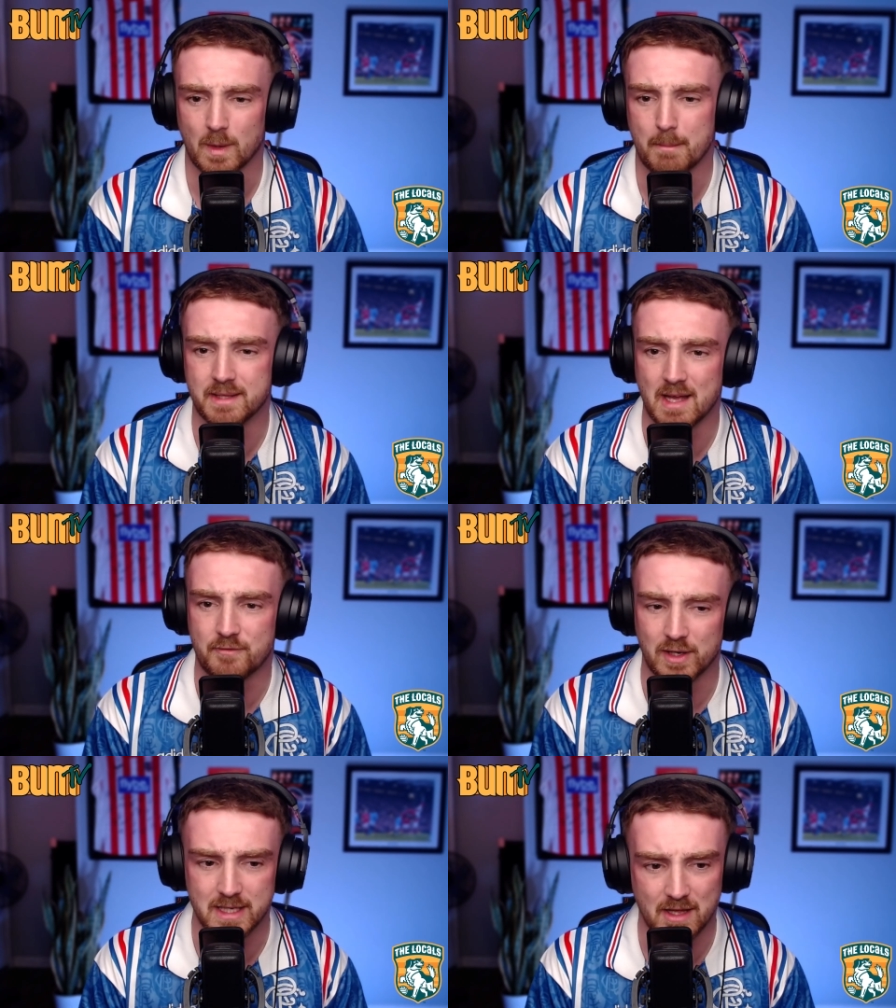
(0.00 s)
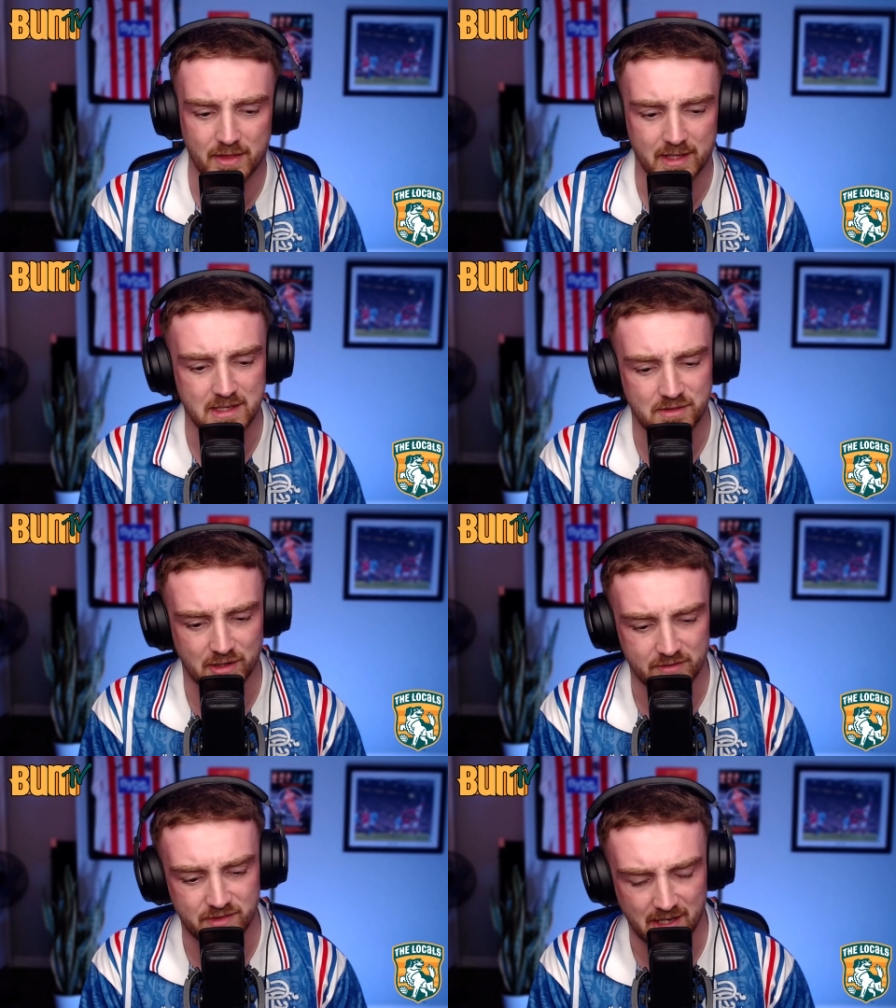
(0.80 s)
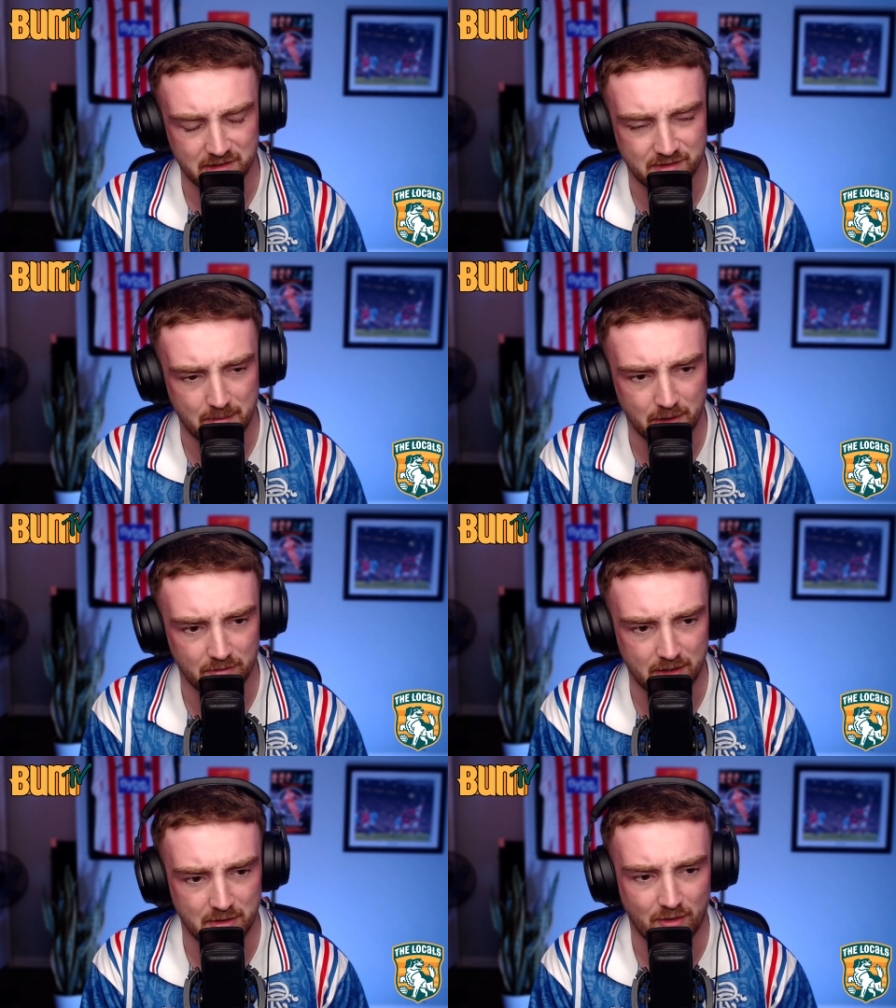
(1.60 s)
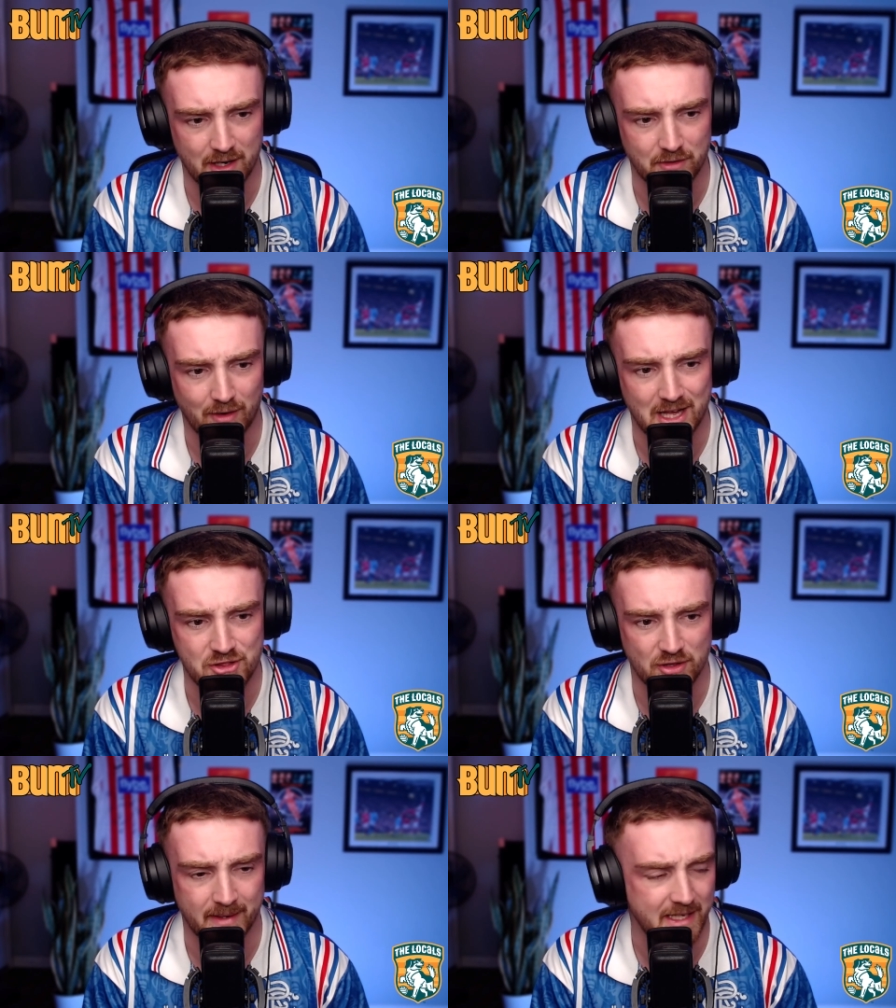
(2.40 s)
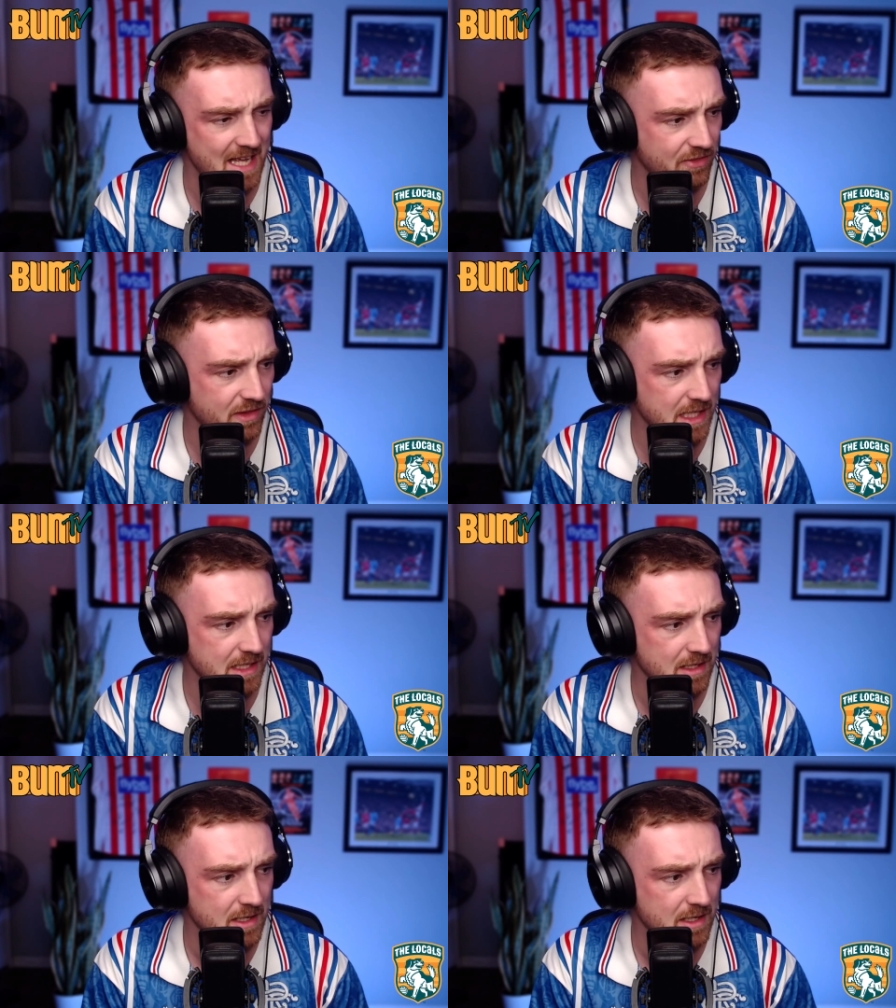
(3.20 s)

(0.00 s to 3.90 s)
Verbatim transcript: but definitely I think he's kind of taken a step in the, in the right direction. I mean, he had the